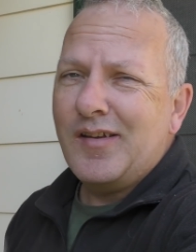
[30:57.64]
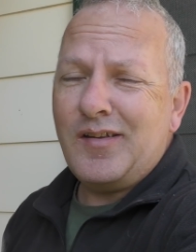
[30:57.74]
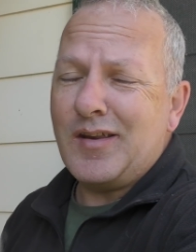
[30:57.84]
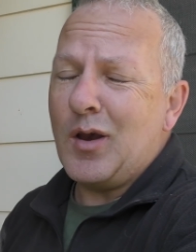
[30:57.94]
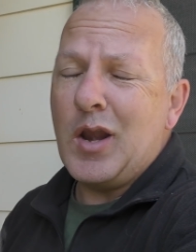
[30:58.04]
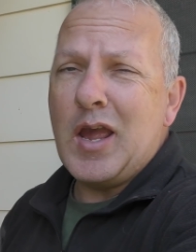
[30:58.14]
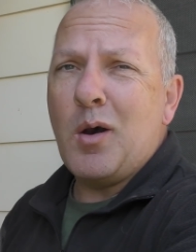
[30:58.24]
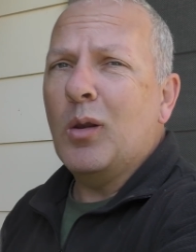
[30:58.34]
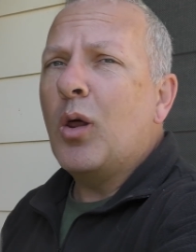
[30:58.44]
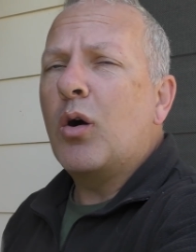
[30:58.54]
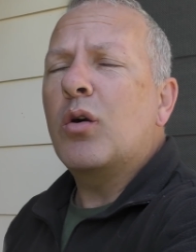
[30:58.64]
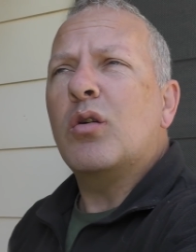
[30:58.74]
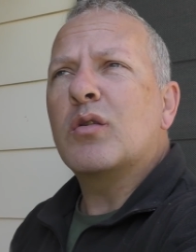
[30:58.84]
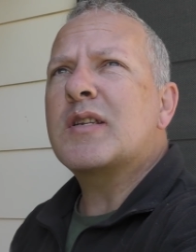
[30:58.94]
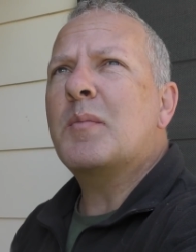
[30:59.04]
you know, an hour long
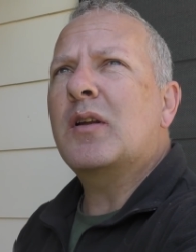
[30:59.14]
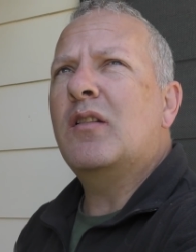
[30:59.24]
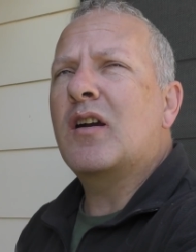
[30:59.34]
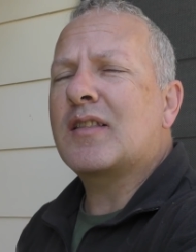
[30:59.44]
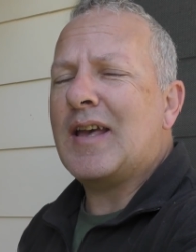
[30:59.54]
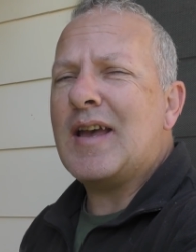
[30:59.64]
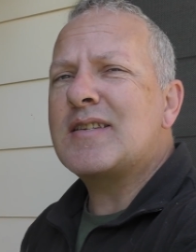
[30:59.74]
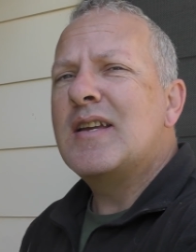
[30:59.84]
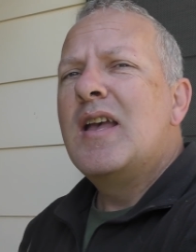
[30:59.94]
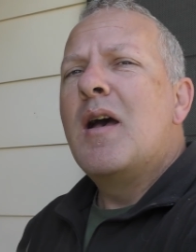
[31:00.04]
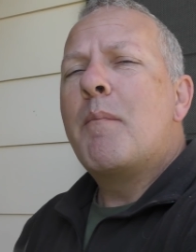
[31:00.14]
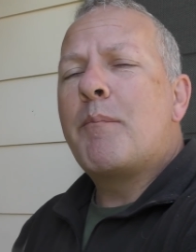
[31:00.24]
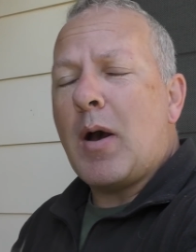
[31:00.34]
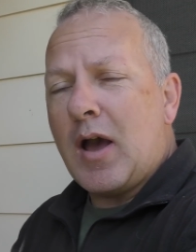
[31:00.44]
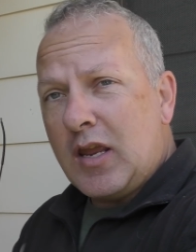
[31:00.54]
or something like that.
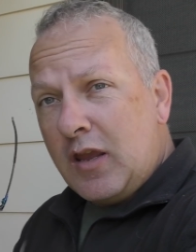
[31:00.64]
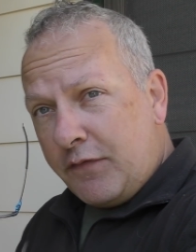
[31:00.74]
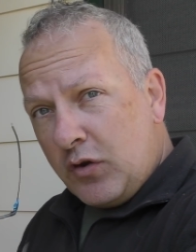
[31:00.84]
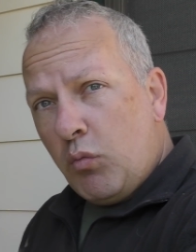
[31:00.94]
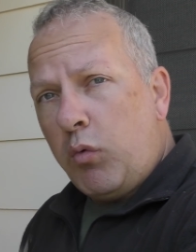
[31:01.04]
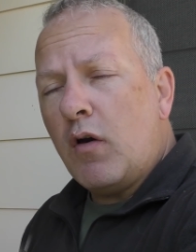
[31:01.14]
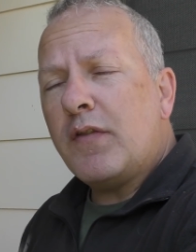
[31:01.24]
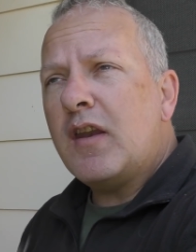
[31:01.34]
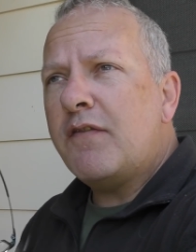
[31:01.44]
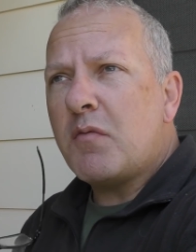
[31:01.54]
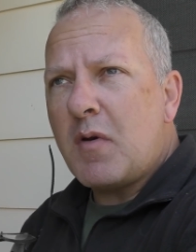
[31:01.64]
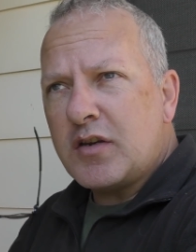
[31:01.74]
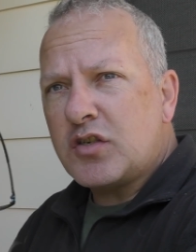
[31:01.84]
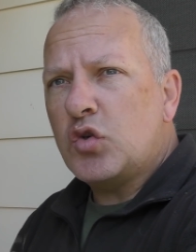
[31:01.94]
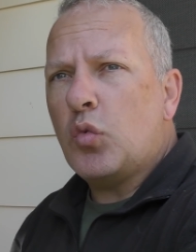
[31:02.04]
But if you want that
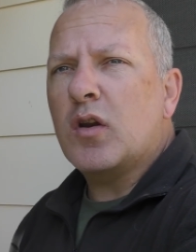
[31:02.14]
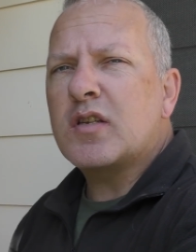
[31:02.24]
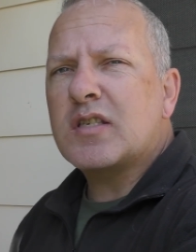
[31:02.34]
information, you want to